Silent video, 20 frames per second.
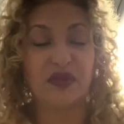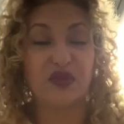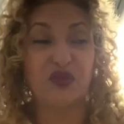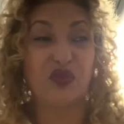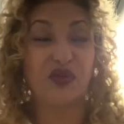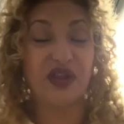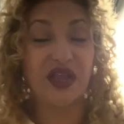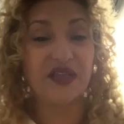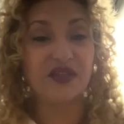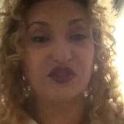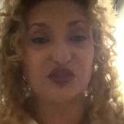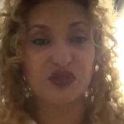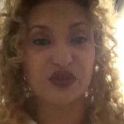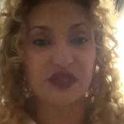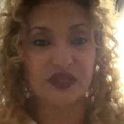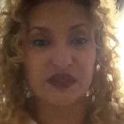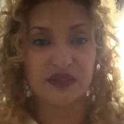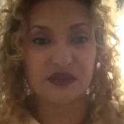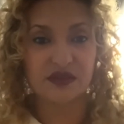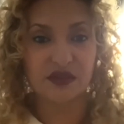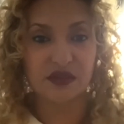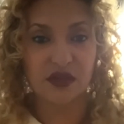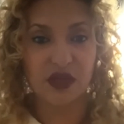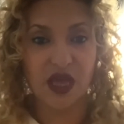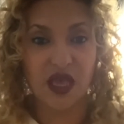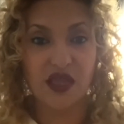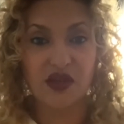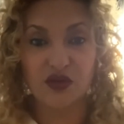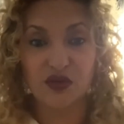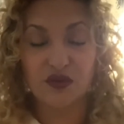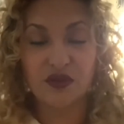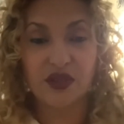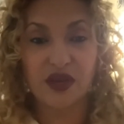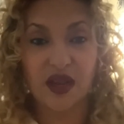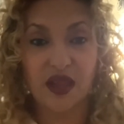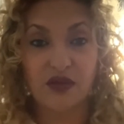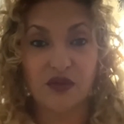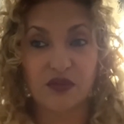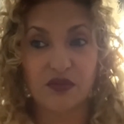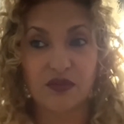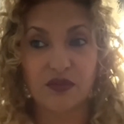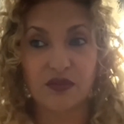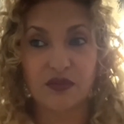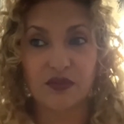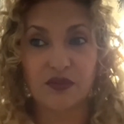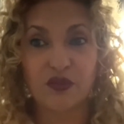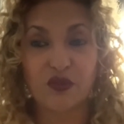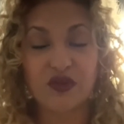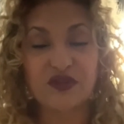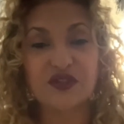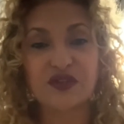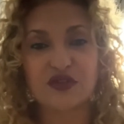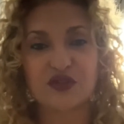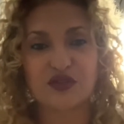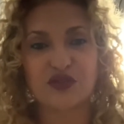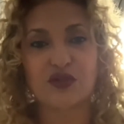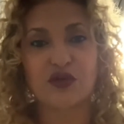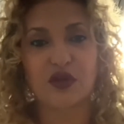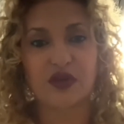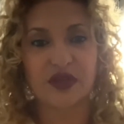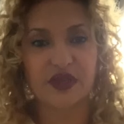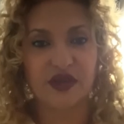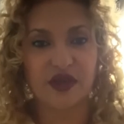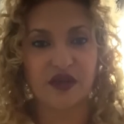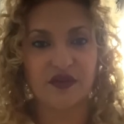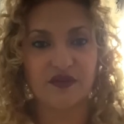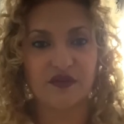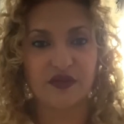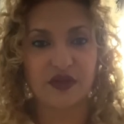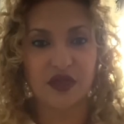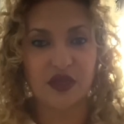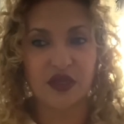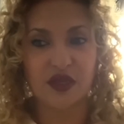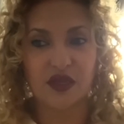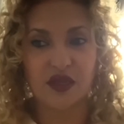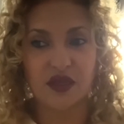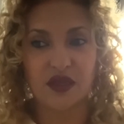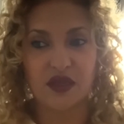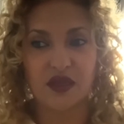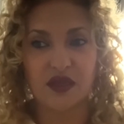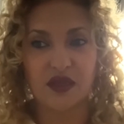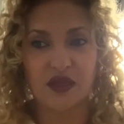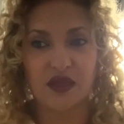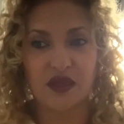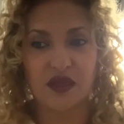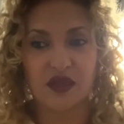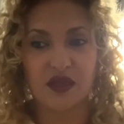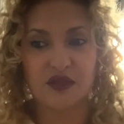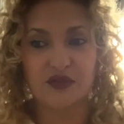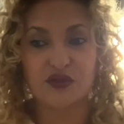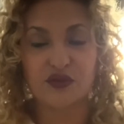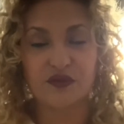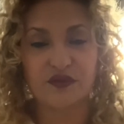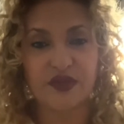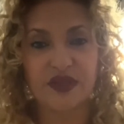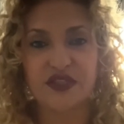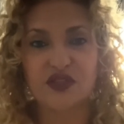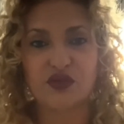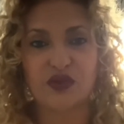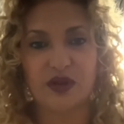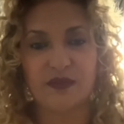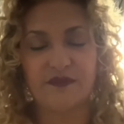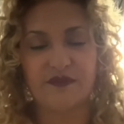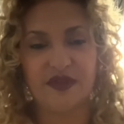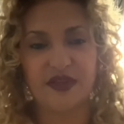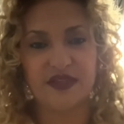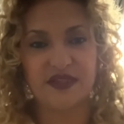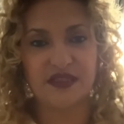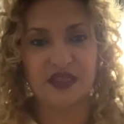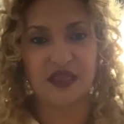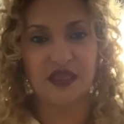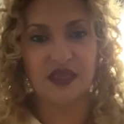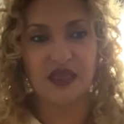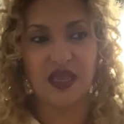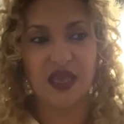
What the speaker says: when I took it, I knew that I wasn't strong enough to face what I'm facing.